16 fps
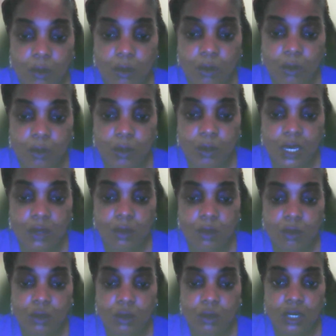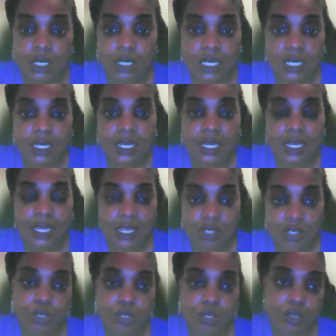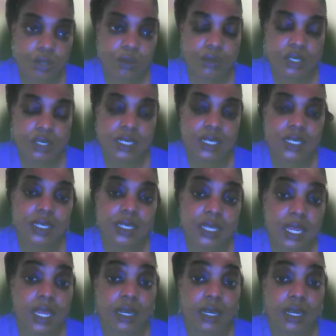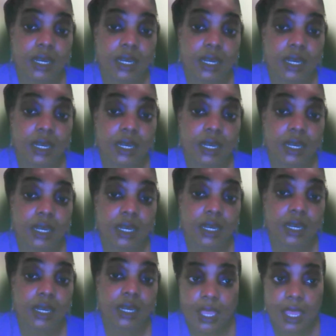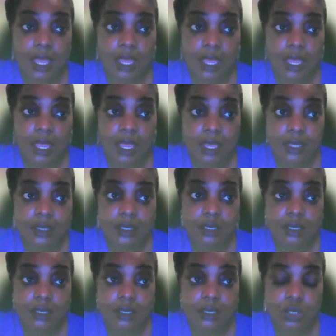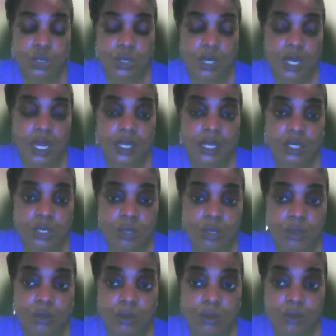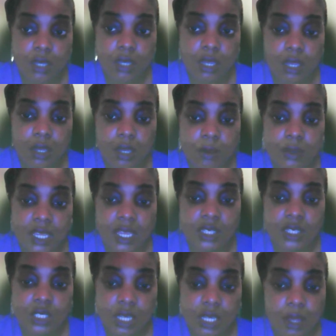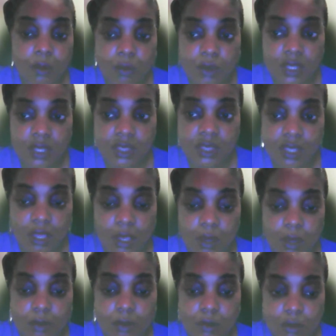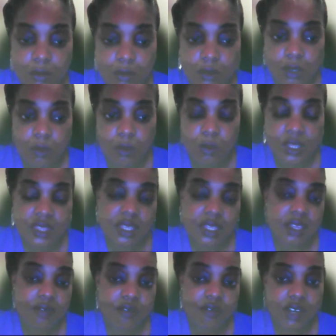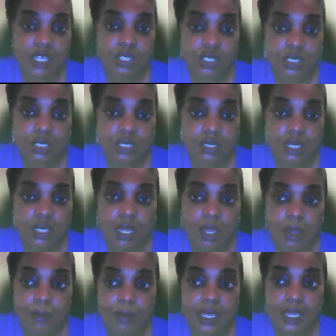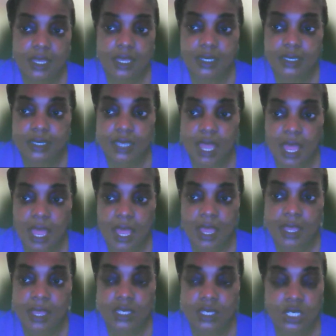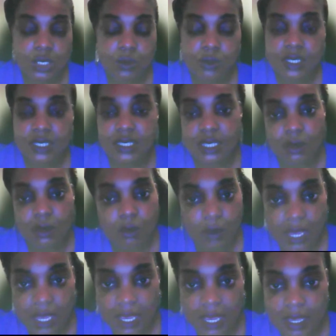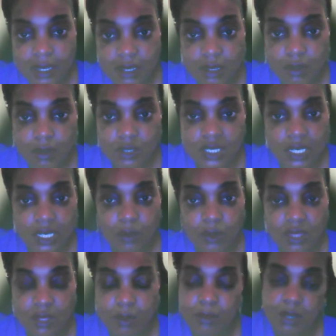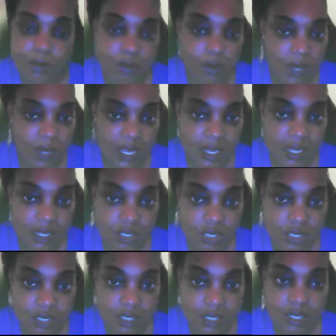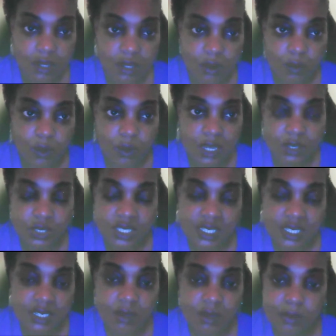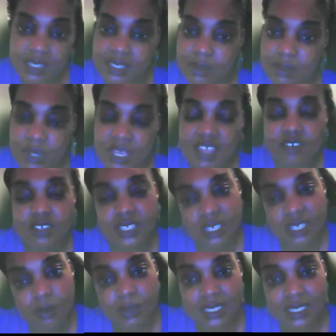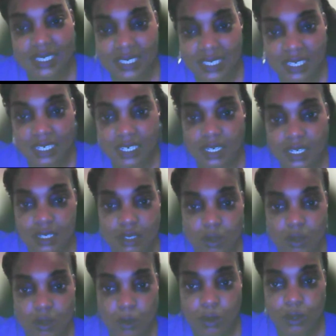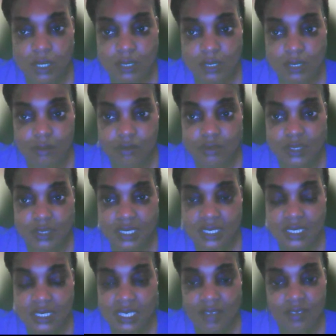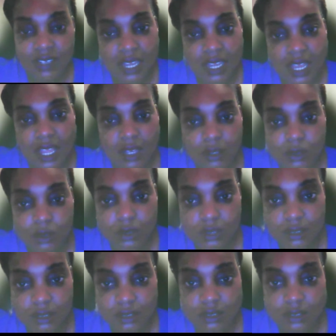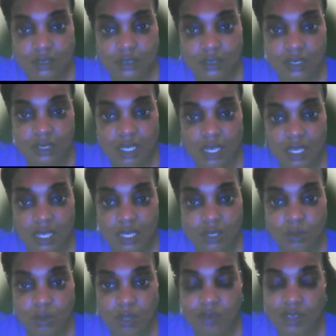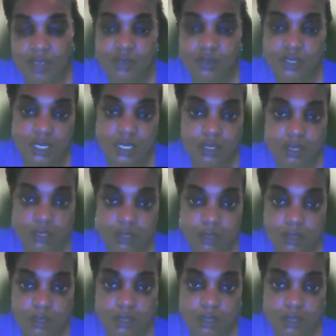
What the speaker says: we will look into the economy and try to catch up with the inflation. Because I just recently read, dealing with the minimum wage, we have still been sitting on $7.25.